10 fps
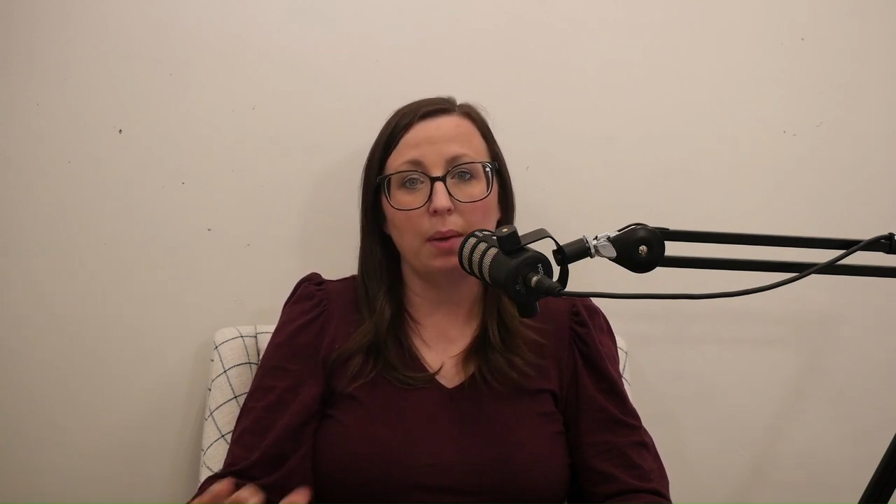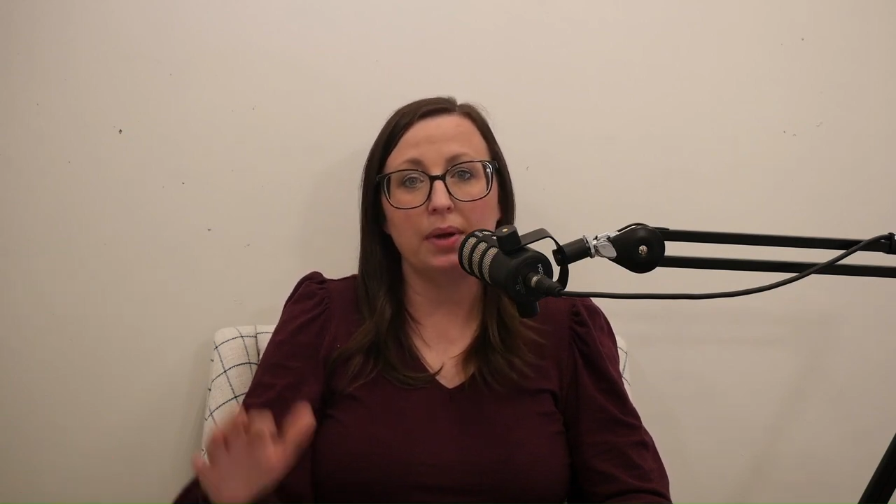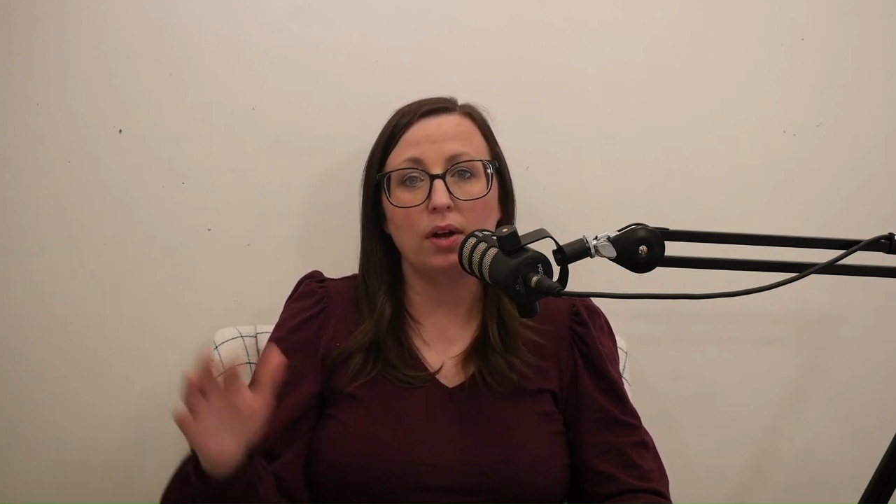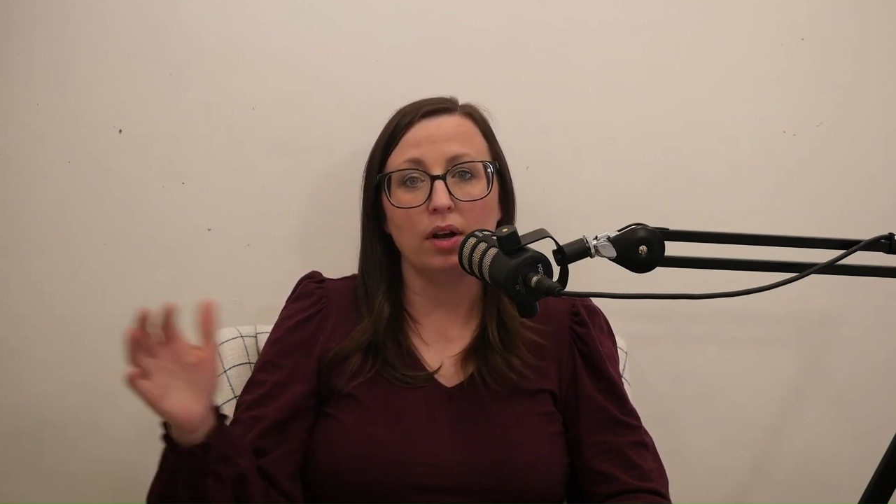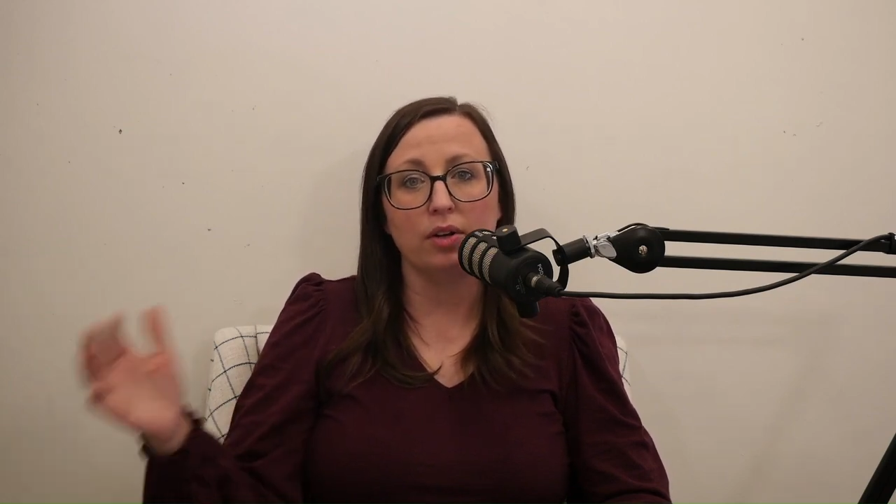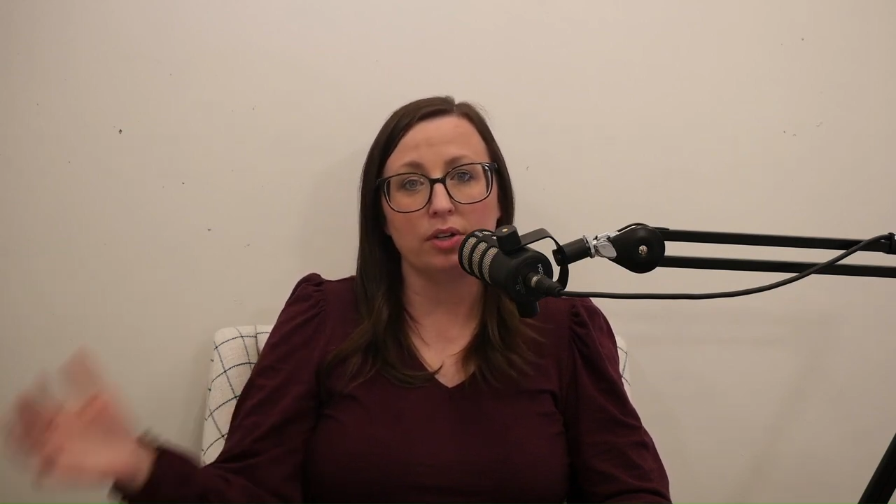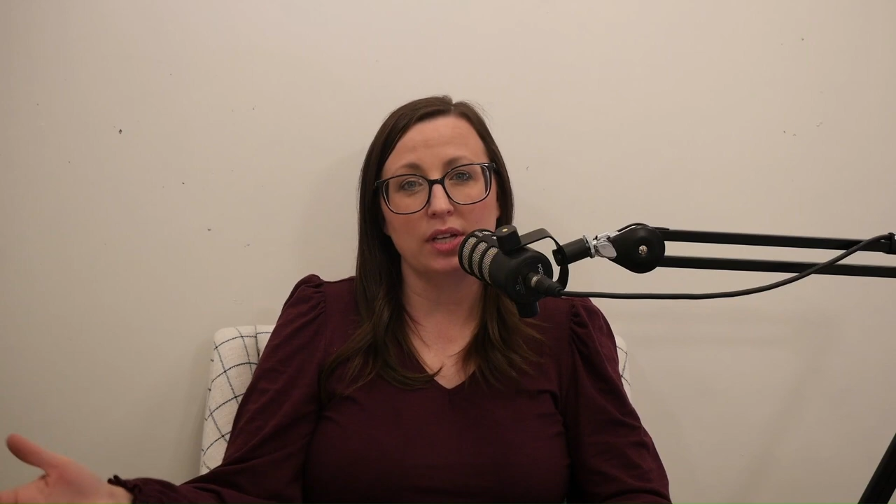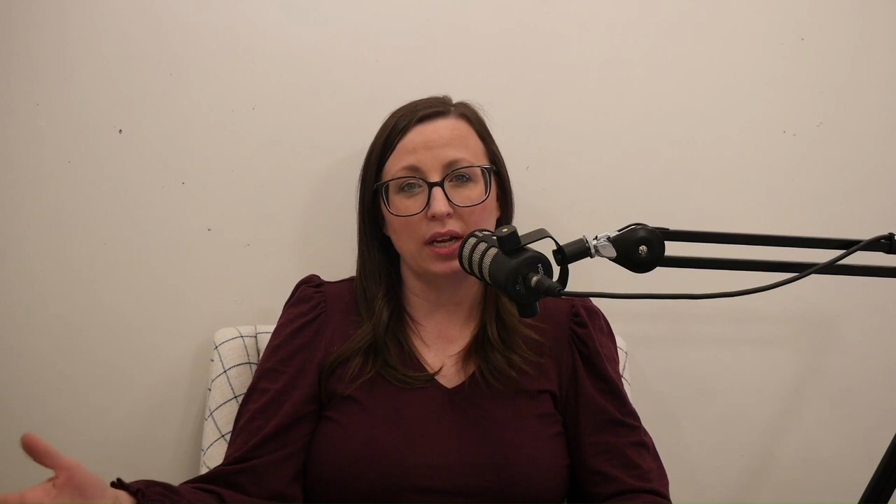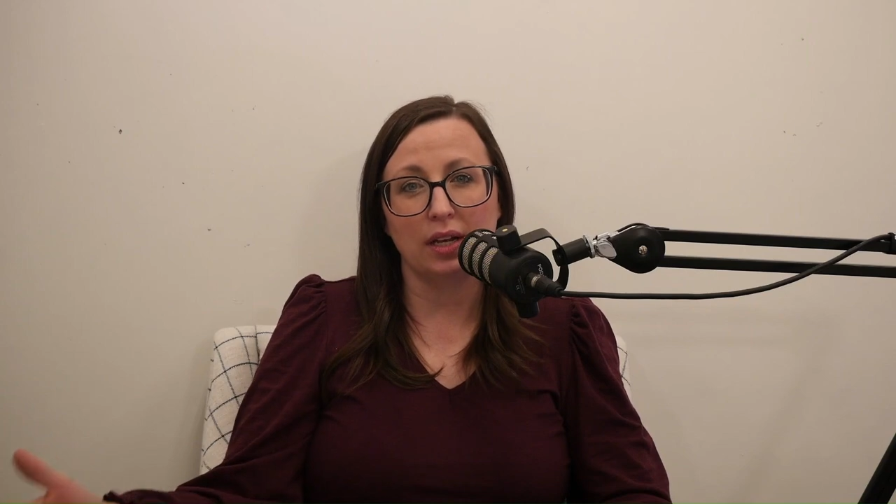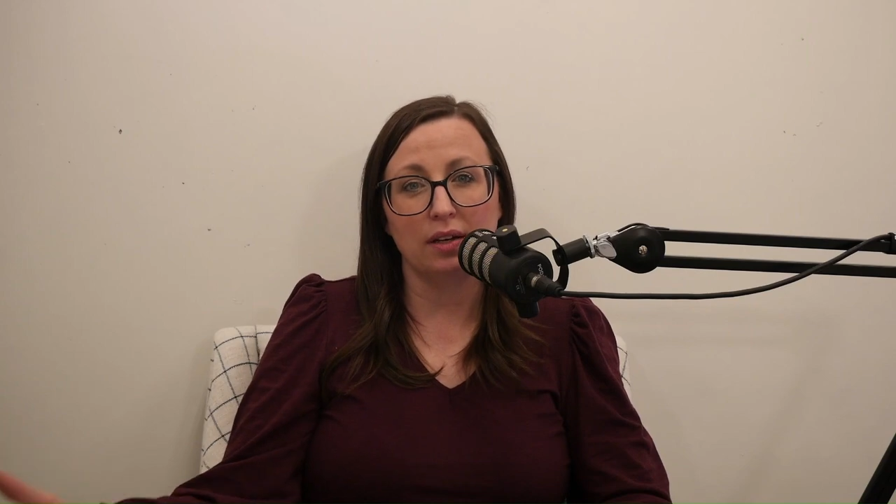bigger
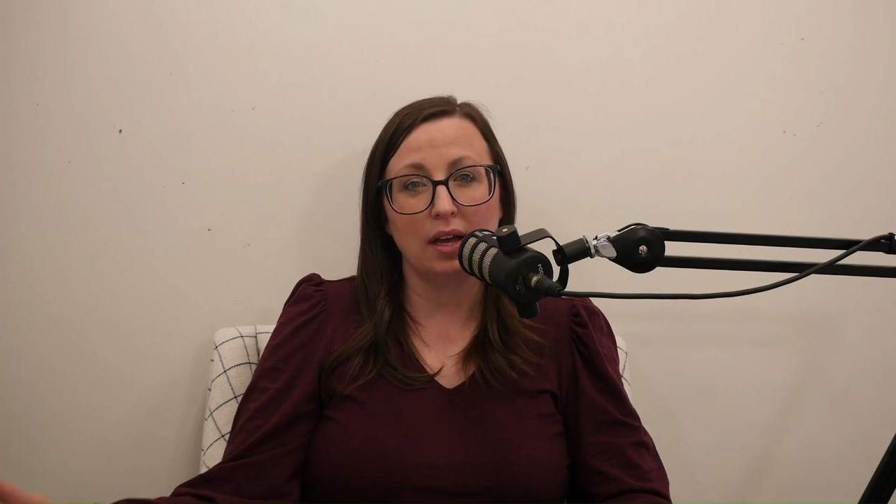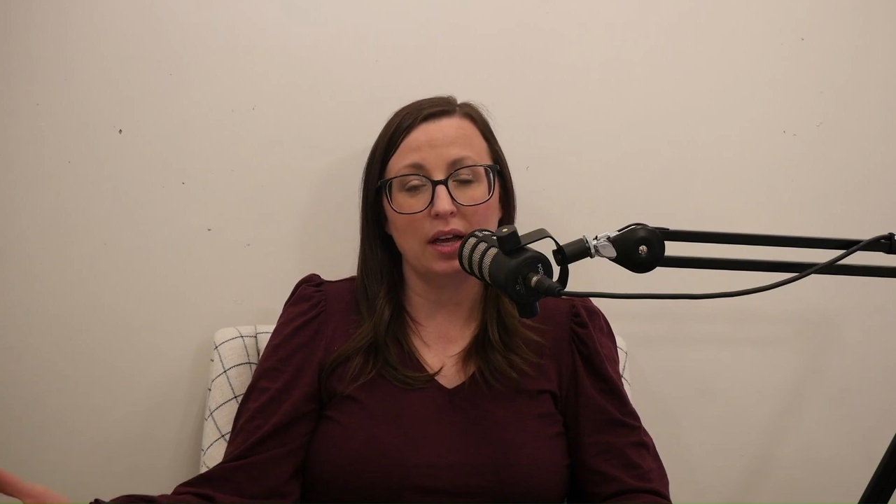understanding